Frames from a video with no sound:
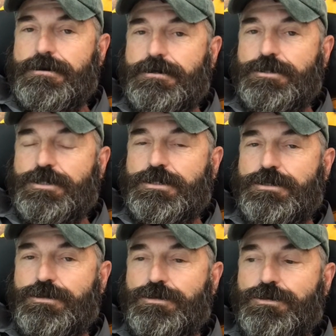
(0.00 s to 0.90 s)
Just
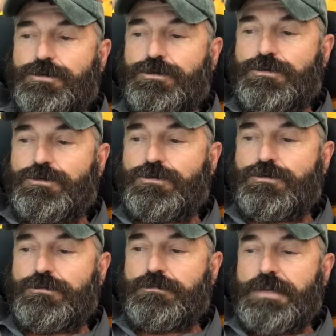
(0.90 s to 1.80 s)

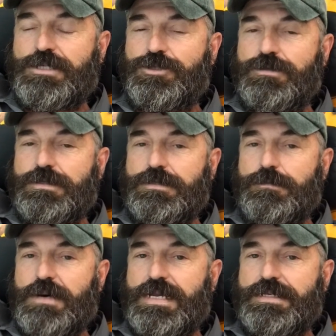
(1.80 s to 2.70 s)
to make sure that the
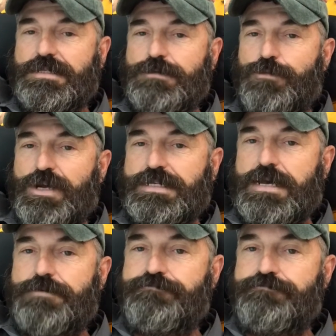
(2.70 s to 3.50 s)
body doesn't break down.